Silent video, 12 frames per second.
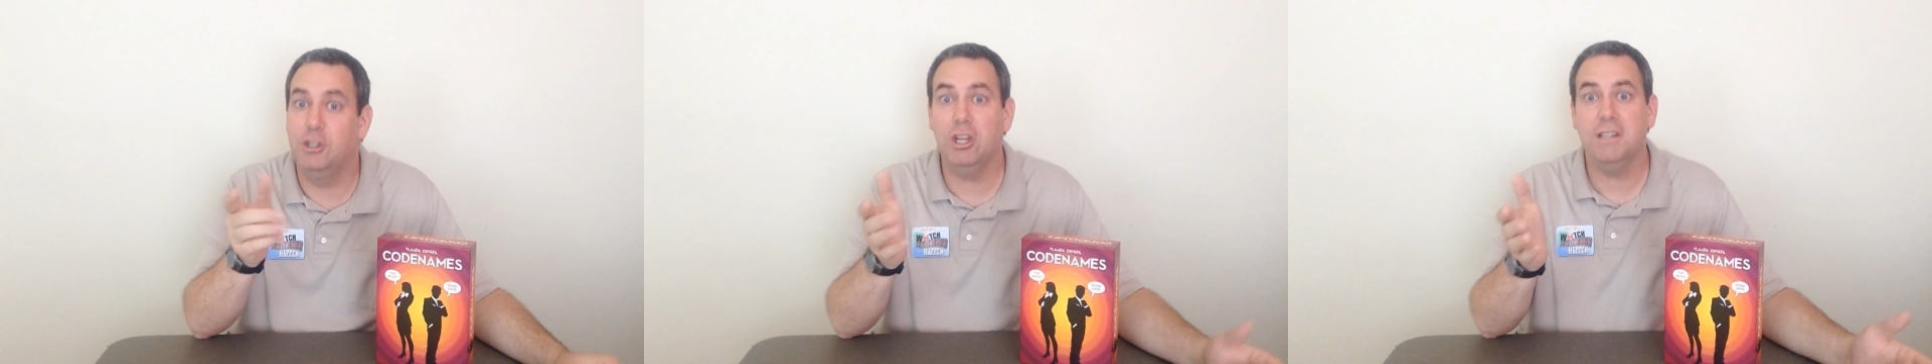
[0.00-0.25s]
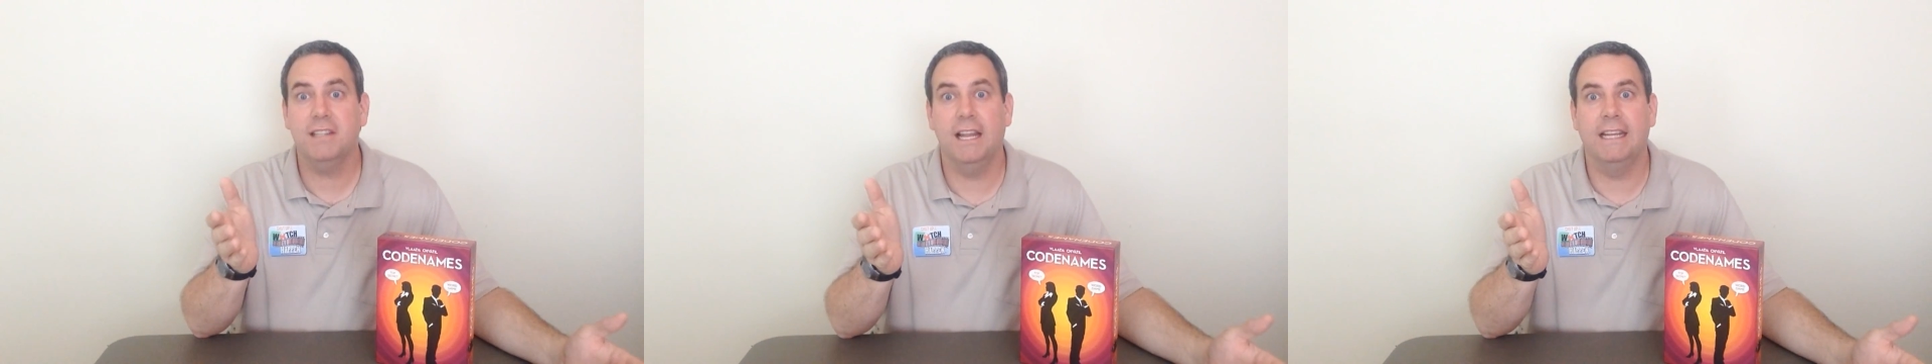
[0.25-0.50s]

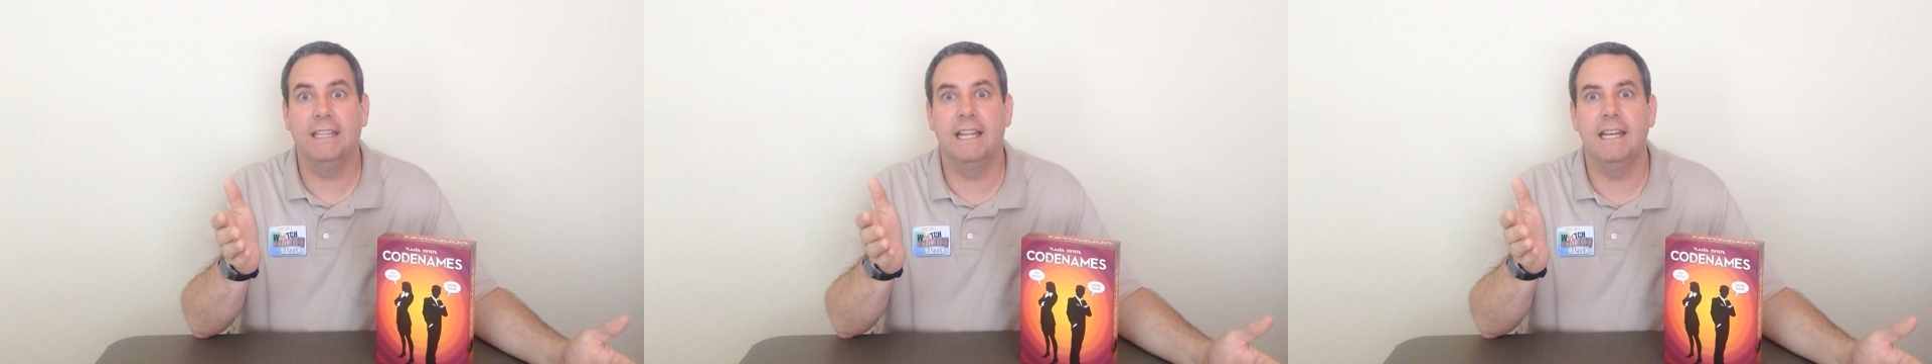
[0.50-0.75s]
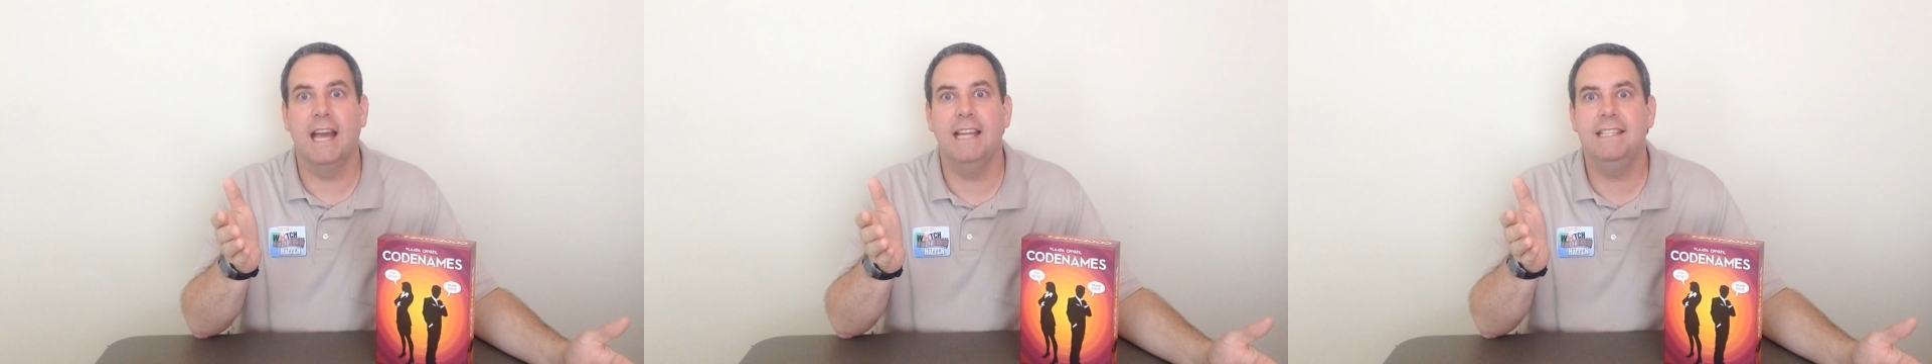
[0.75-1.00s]
just like in the
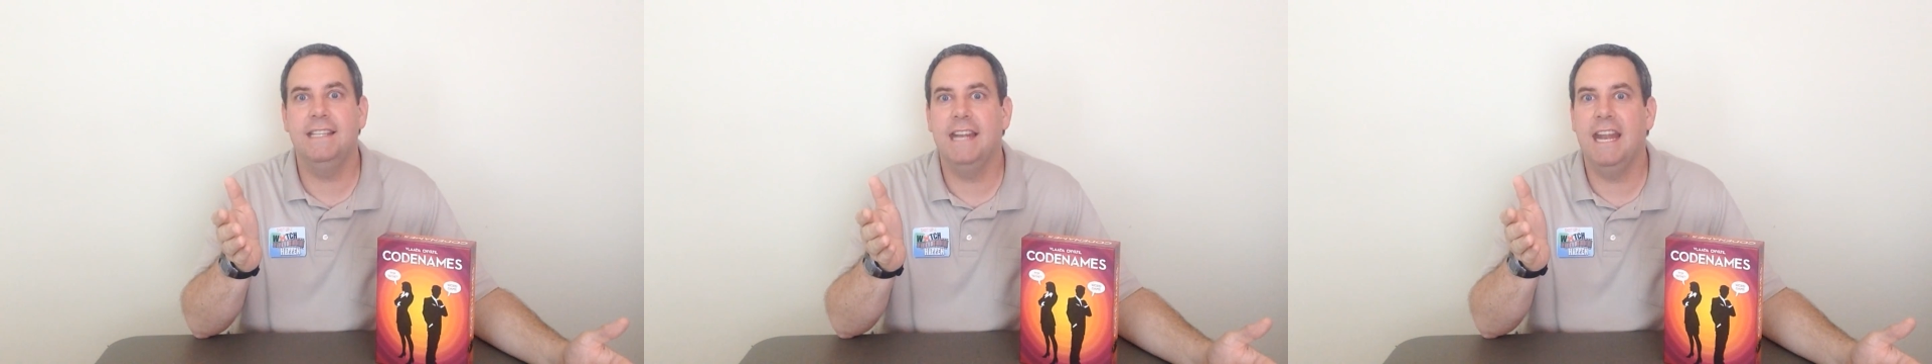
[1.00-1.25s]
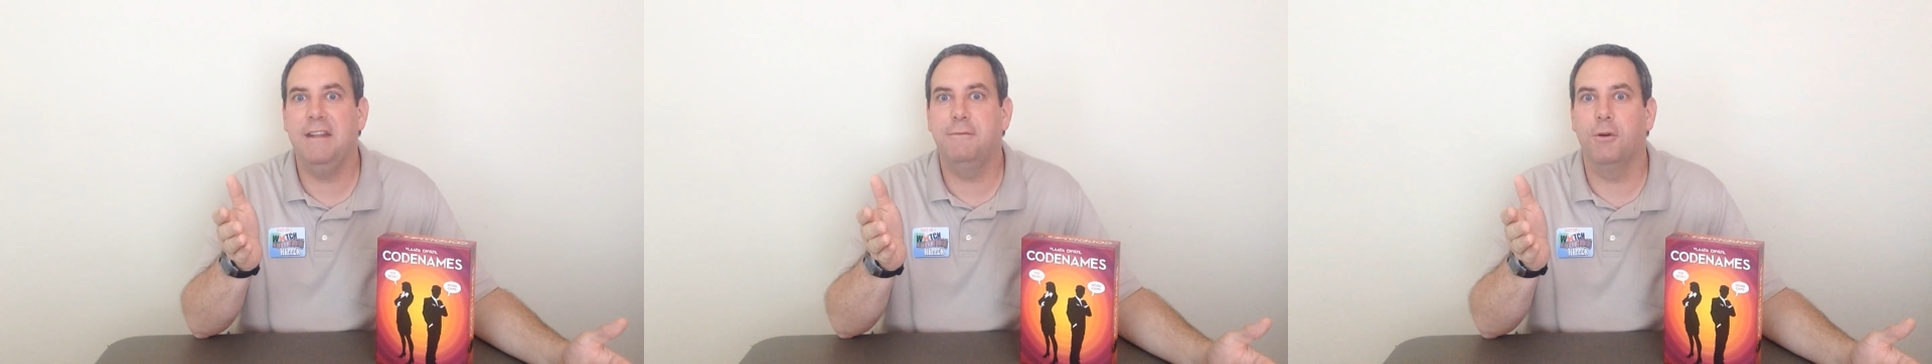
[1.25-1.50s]

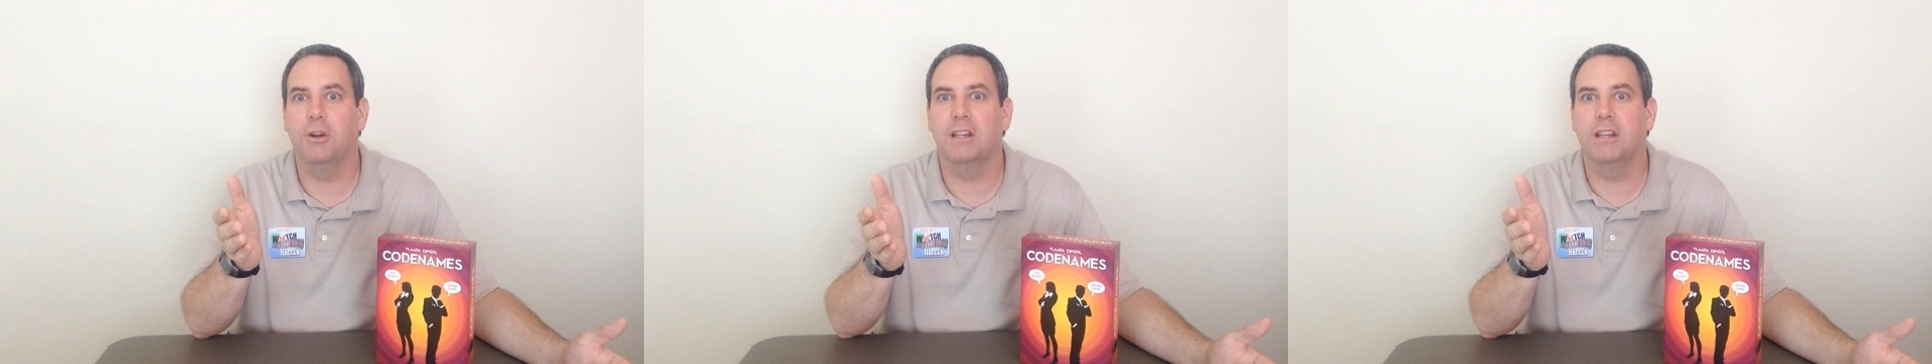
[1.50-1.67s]
1984